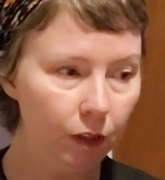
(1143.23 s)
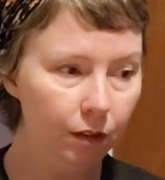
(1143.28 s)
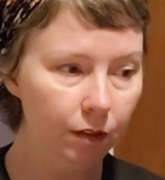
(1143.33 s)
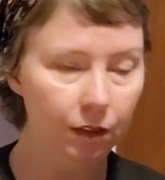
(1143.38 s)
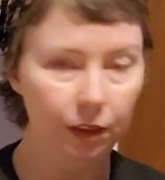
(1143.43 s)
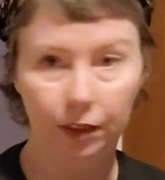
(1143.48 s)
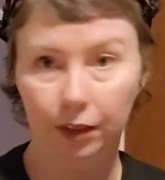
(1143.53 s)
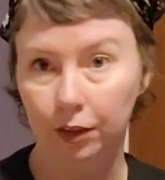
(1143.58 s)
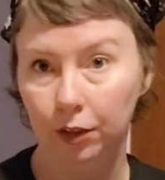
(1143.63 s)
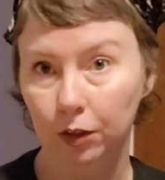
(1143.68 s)

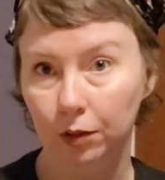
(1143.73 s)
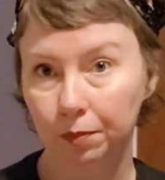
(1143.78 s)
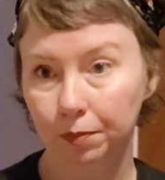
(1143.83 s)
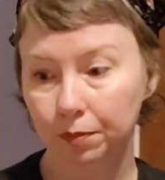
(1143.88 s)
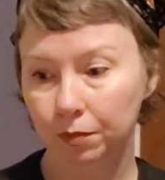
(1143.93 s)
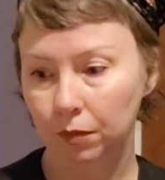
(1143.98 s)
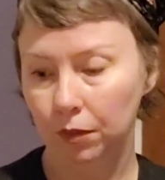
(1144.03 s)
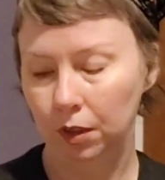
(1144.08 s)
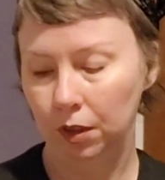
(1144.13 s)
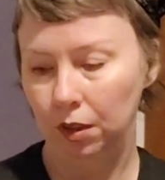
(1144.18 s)
to dinner.
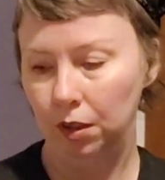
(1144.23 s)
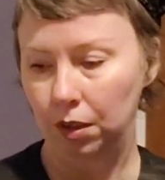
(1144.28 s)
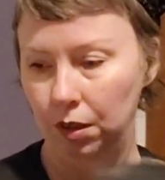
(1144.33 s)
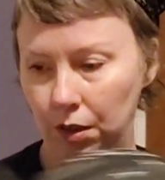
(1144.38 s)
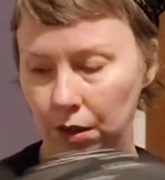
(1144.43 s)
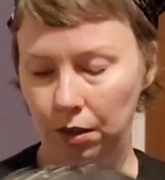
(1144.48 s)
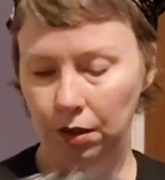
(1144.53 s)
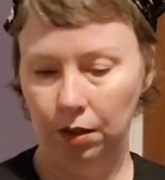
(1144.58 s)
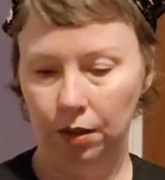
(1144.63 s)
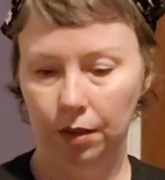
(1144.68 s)

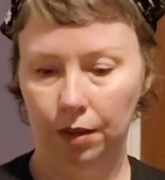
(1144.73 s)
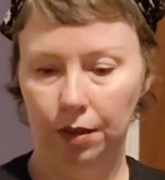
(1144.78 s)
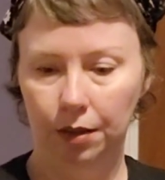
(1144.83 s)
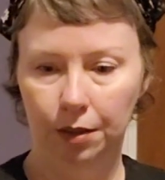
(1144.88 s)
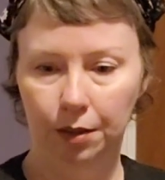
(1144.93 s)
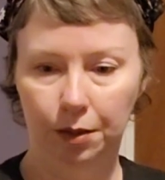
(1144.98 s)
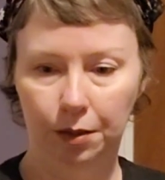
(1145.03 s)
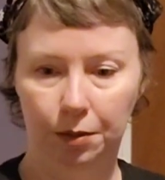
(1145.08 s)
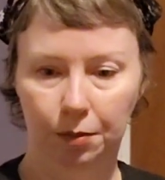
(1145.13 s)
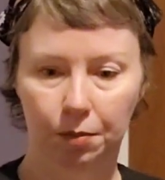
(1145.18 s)

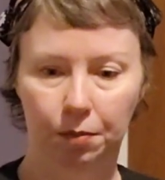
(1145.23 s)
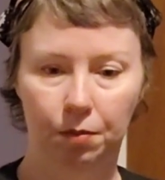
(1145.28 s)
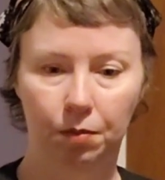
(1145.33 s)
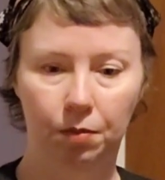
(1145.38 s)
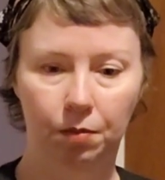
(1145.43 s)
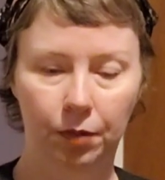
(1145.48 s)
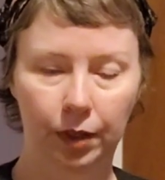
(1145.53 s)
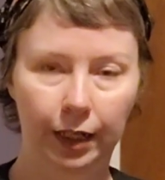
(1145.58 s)
And